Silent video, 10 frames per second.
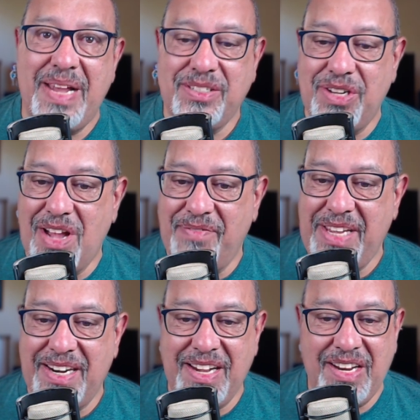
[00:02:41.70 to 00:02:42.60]
back to Coffee
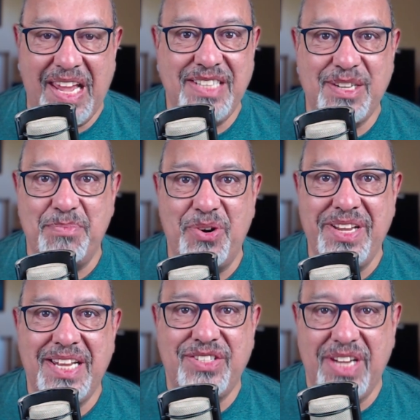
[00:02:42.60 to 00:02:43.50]
and Headlines, our
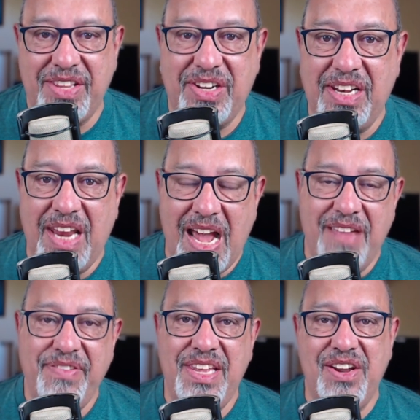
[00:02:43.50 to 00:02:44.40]
morning get-together
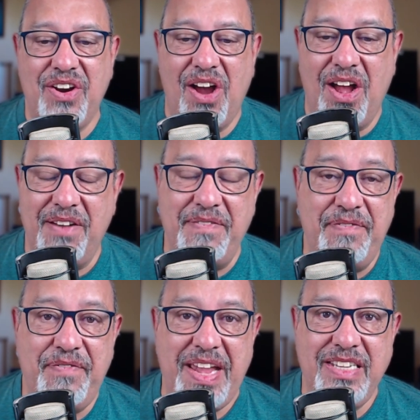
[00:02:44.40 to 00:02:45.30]
live here on
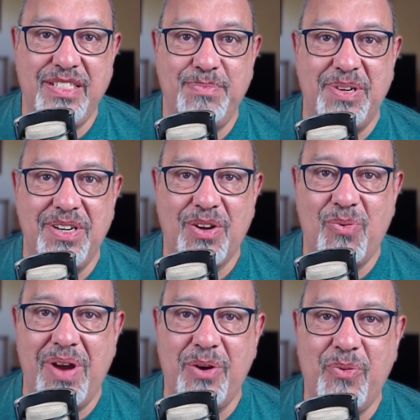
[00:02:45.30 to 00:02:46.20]
Facebook,
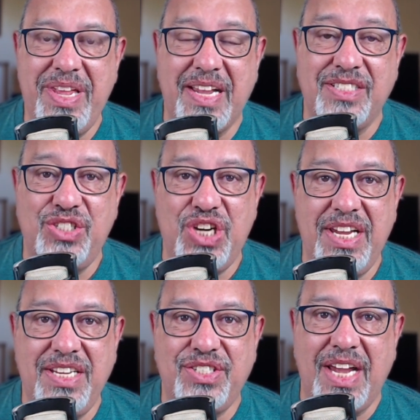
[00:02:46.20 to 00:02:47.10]
where we
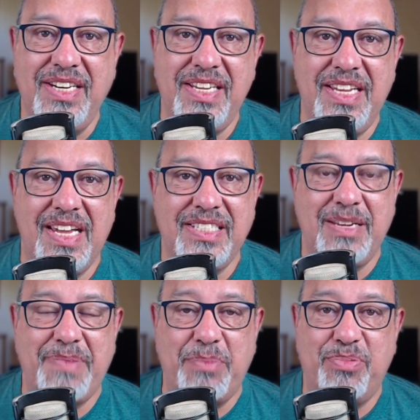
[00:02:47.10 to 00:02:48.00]
exchange ideas
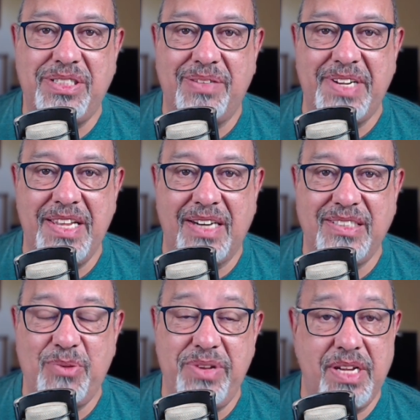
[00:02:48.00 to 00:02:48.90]
about Puerto
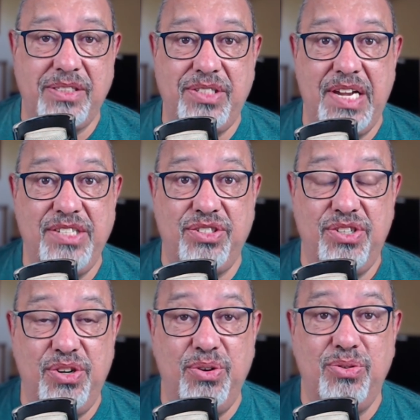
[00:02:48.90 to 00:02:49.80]
Vallarta. We exchange
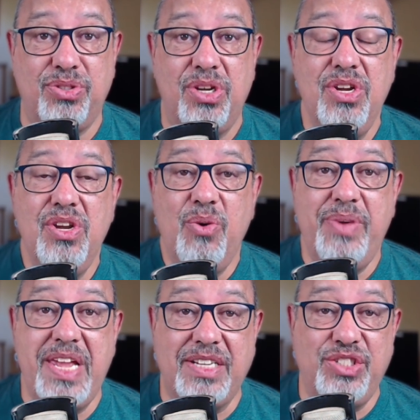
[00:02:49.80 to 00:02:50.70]
news.
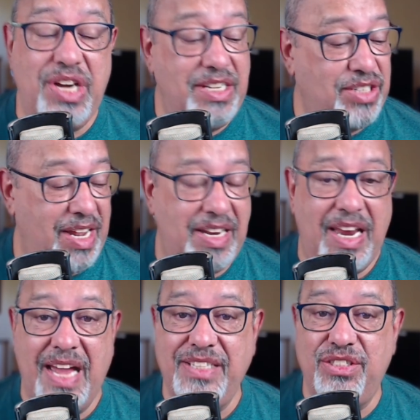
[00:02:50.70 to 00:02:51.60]
We exchange
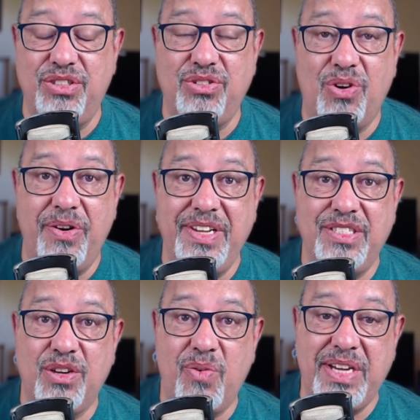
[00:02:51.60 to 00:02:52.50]
headlines,
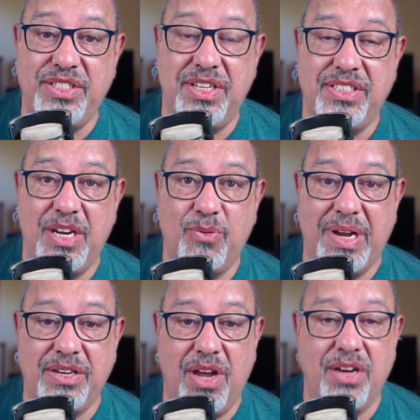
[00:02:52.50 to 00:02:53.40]
stories, questions, and
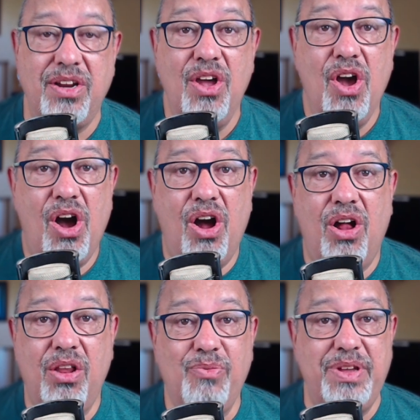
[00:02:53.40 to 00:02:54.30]
whatnot,
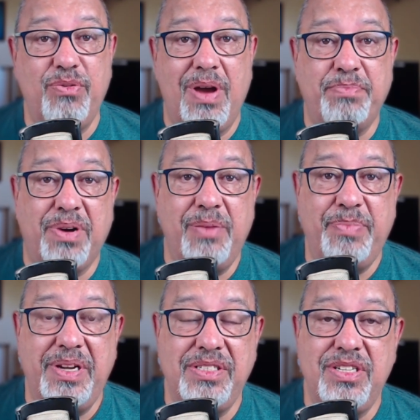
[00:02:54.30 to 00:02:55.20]
all with one
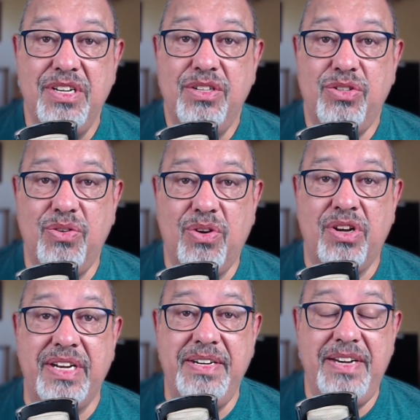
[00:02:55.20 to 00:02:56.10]
purpose: to
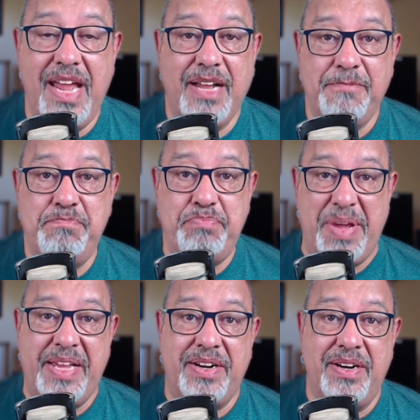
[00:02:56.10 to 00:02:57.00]
connect
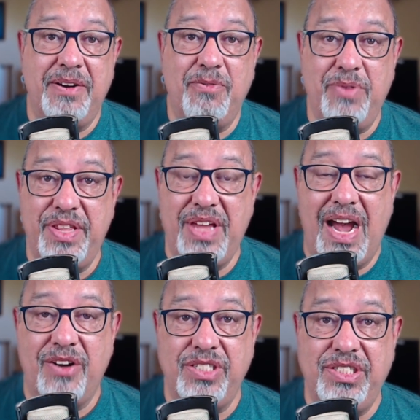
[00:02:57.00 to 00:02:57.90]
better with
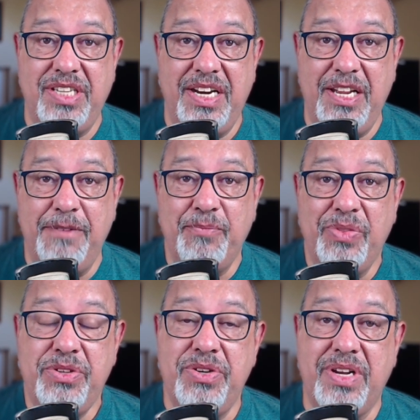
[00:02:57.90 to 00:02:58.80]
our city,
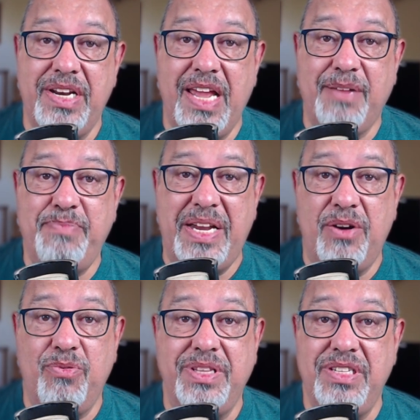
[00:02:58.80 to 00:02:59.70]
to connect
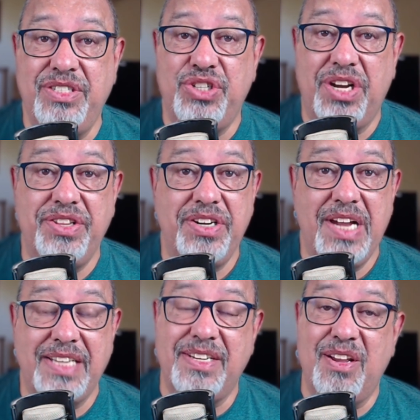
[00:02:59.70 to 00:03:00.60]
better with each
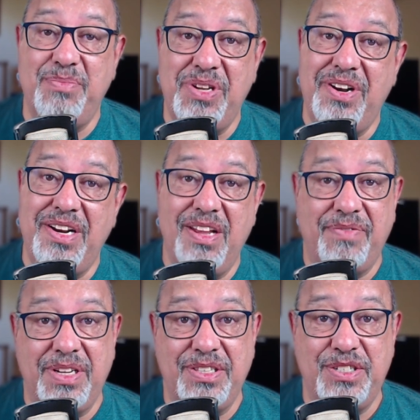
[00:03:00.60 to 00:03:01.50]
other as a community
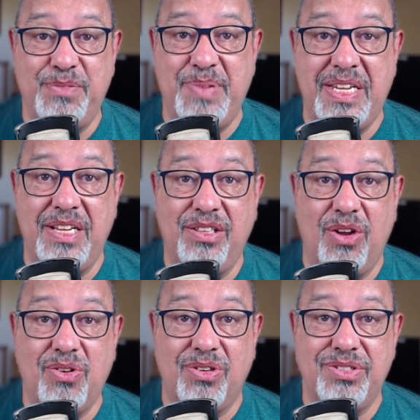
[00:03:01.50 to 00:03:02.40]
of English-speaking
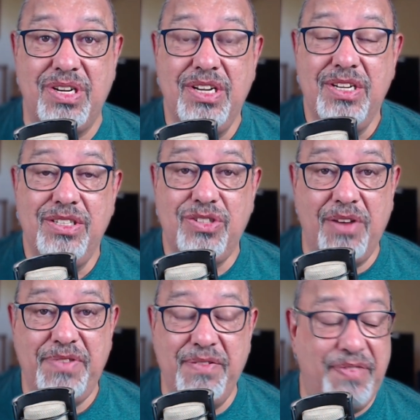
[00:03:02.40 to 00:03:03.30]
locals. So
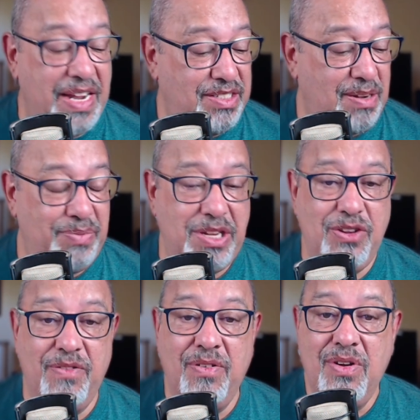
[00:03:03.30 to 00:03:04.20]
if you find something
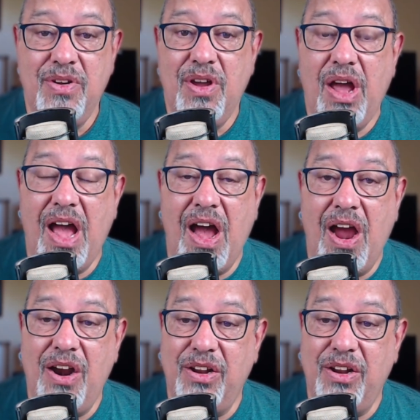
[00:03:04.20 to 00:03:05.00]
you are